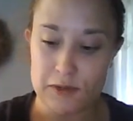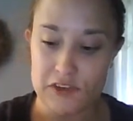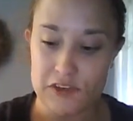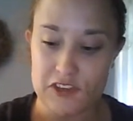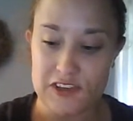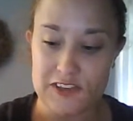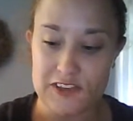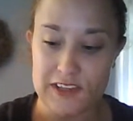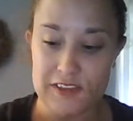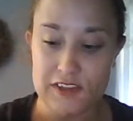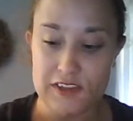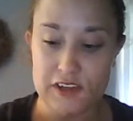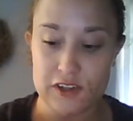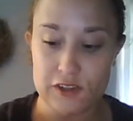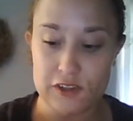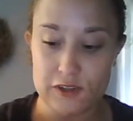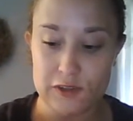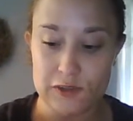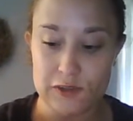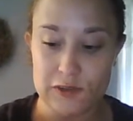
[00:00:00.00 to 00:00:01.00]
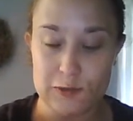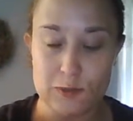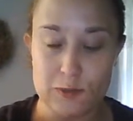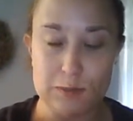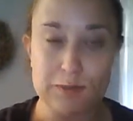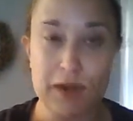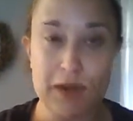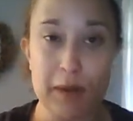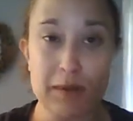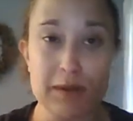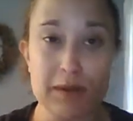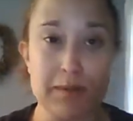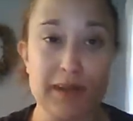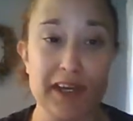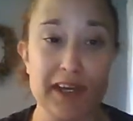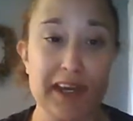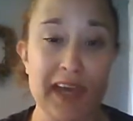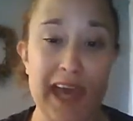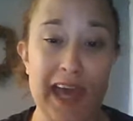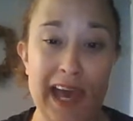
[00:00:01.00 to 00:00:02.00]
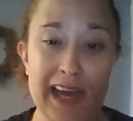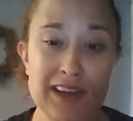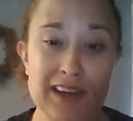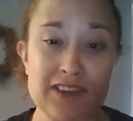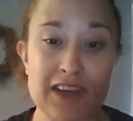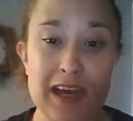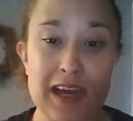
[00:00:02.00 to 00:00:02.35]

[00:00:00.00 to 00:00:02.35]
She said that hers would probably be a cat,